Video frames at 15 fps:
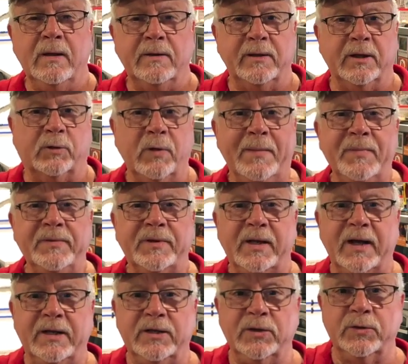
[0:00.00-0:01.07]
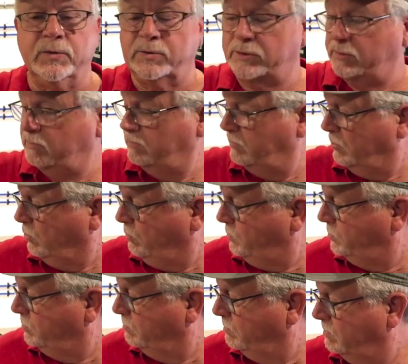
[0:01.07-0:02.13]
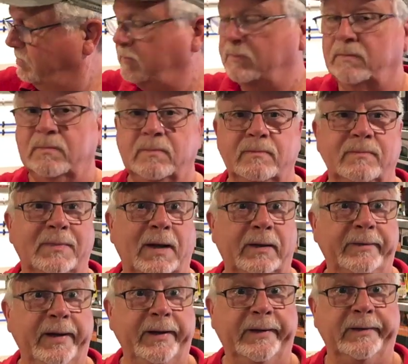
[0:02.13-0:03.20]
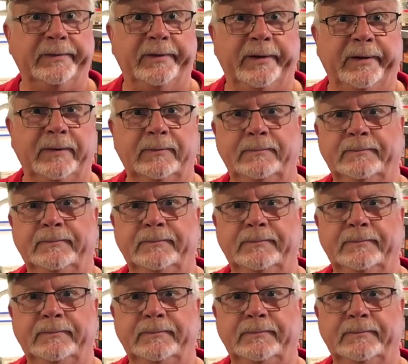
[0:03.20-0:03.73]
The equipment that I use, how'd that get there?